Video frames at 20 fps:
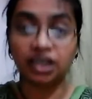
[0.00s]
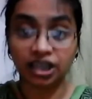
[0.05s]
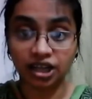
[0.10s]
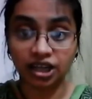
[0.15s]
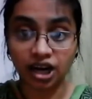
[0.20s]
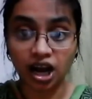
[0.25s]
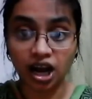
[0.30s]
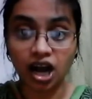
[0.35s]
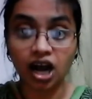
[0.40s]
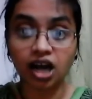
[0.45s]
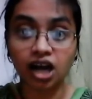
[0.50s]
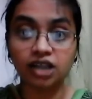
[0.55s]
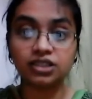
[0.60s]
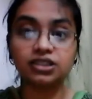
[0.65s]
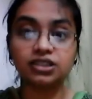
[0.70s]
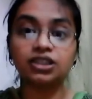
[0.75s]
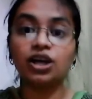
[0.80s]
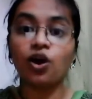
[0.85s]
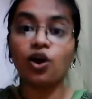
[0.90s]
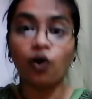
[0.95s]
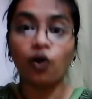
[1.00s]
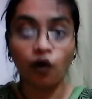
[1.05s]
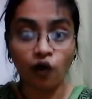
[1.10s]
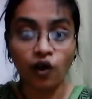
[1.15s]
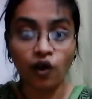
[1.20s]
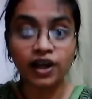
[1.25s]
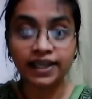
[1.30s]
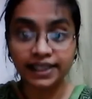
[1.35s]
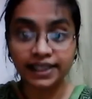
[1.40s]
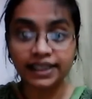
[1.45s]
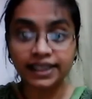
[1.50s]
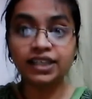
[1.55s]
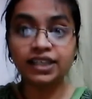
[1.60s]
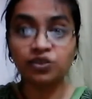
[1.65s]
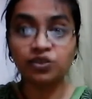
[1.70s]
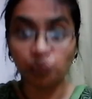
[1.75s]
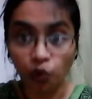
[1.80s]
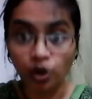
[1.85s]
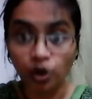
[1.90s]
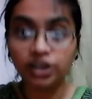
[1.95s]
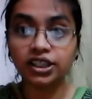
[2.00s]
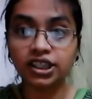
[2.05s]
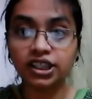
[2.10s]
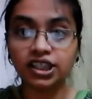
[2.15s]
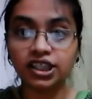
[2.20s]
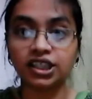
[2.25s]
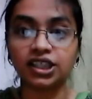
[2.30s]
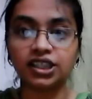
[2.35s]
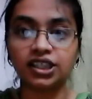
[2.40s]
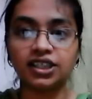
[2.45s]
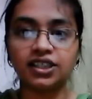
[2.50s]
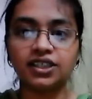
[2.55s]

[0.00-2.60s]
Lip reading: grass all need water